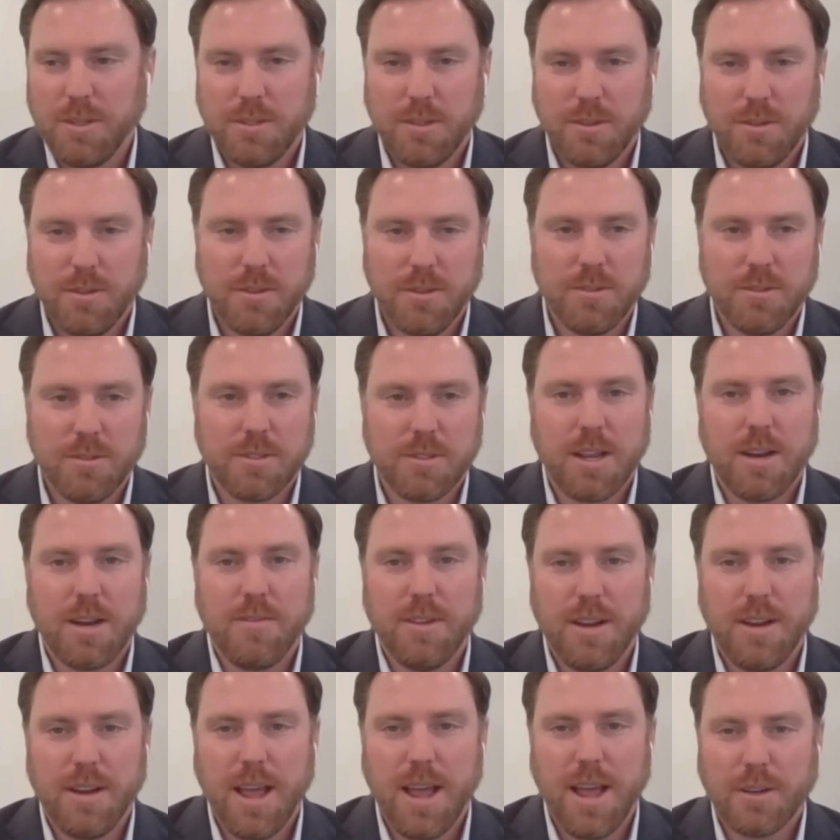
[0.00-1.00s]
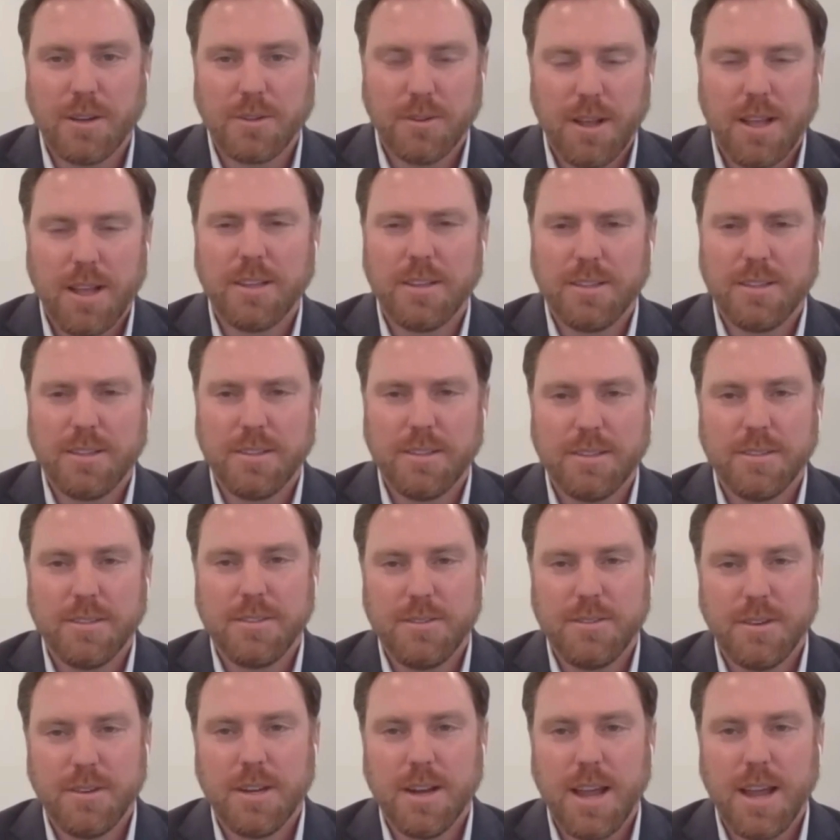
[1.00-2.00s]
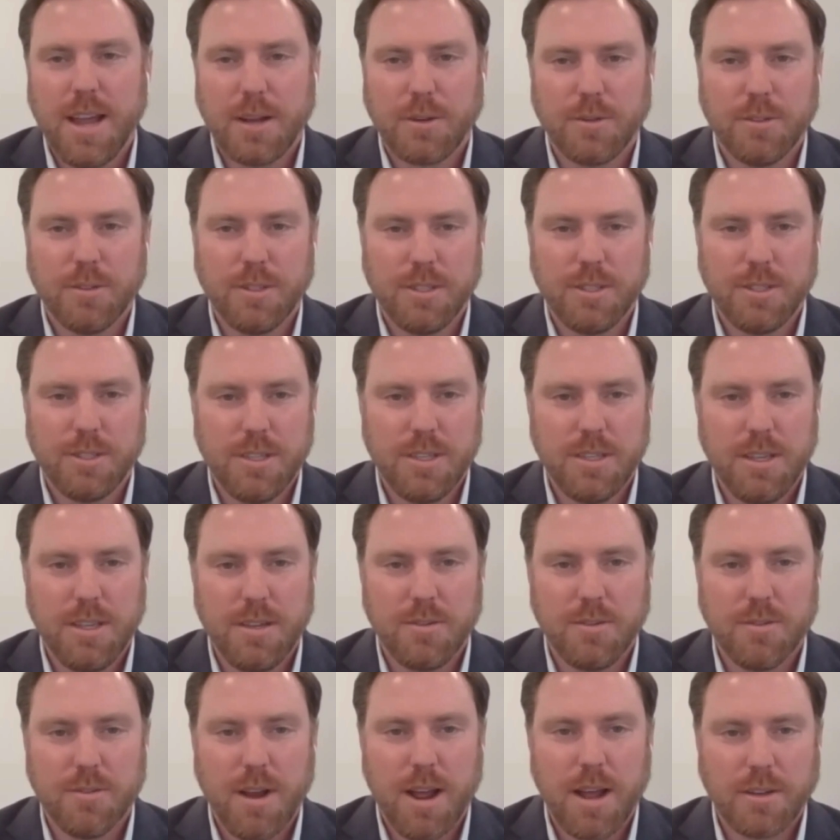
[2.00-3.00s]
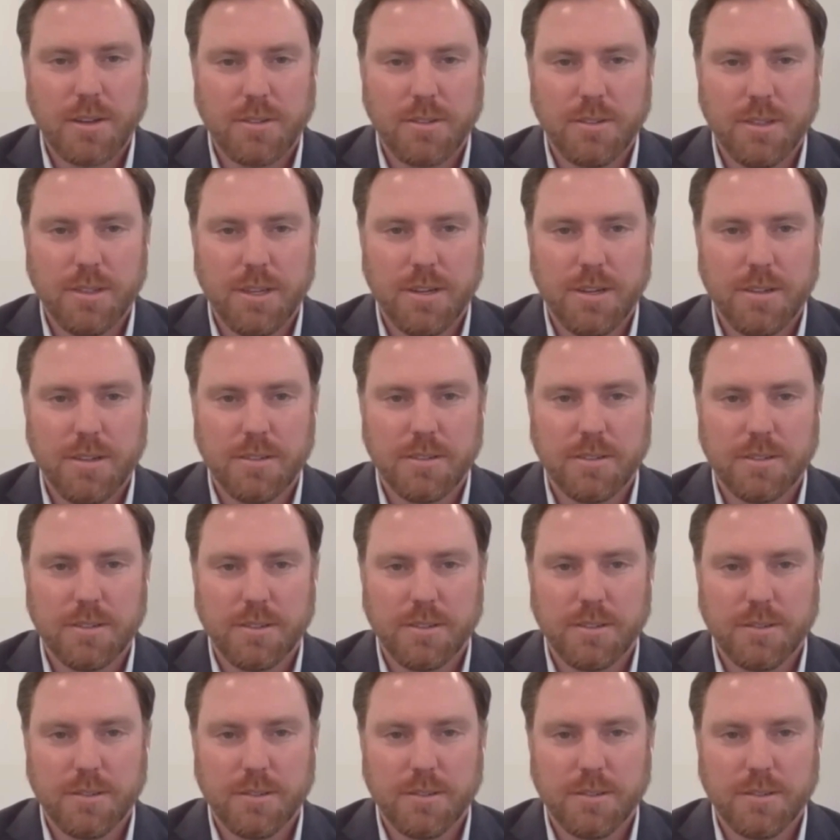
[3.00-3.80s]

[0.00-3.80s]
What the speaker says: So there's kind of you can naturally see the attraction there.